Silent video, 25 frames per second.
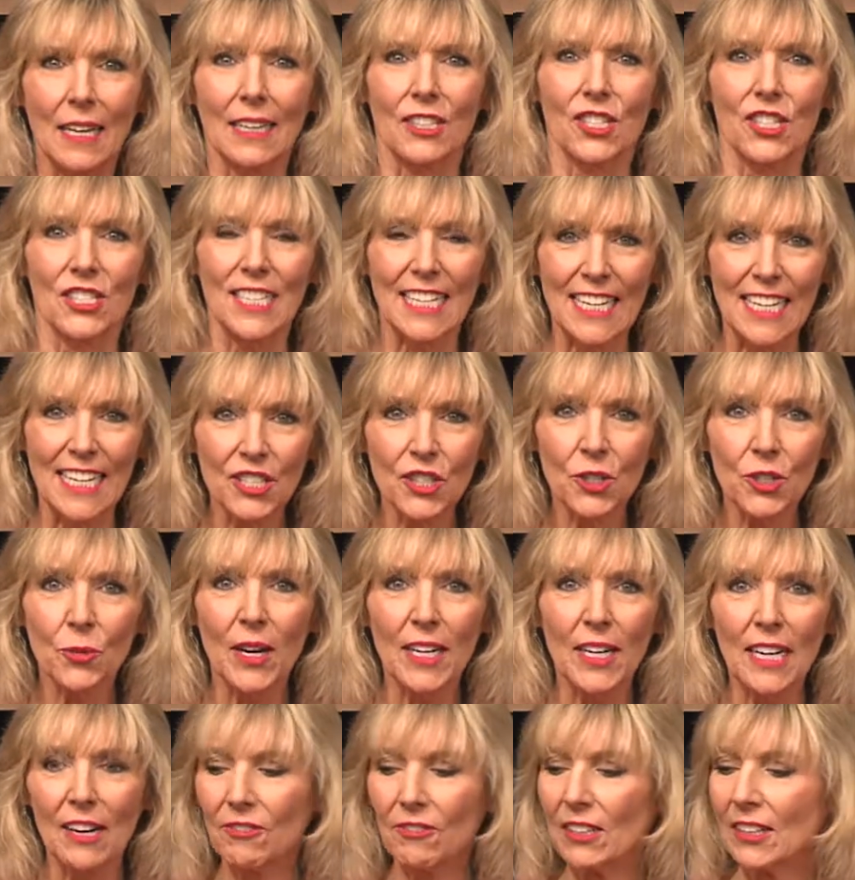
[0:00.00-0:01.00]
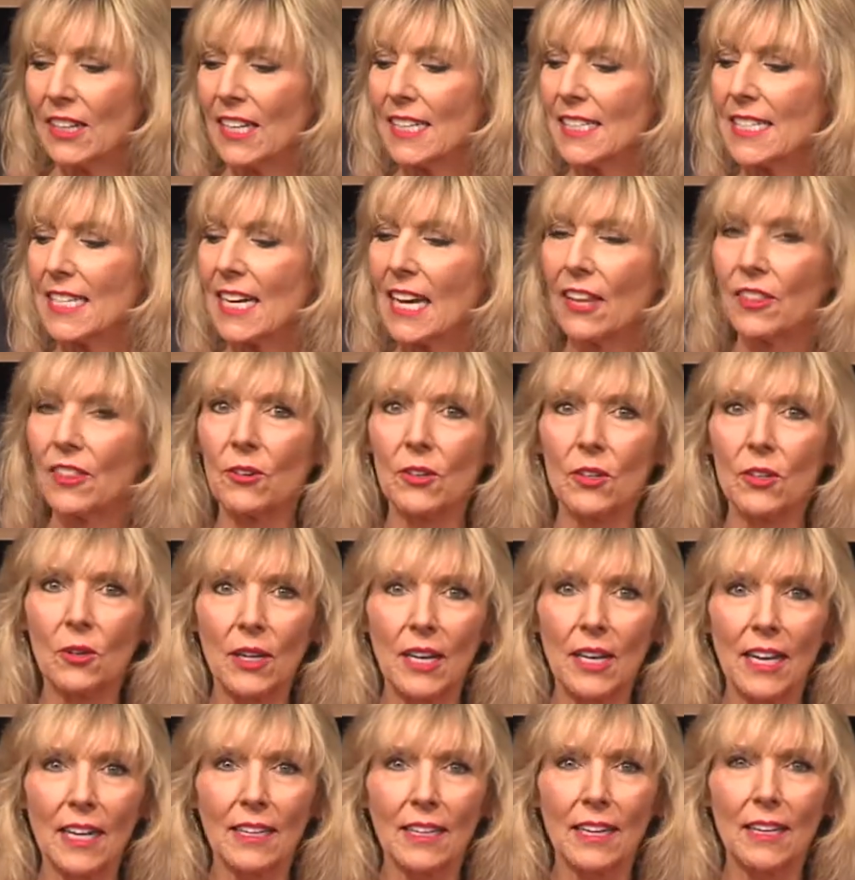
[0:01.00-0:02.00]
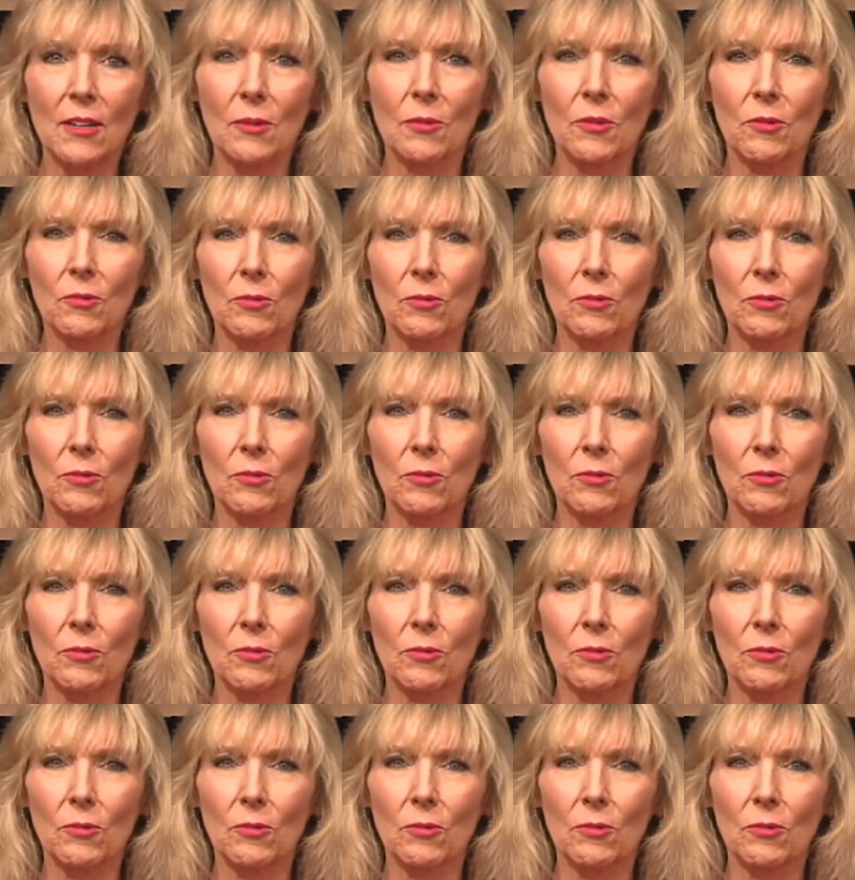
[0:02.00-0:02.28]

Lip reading: just integrate everything together in a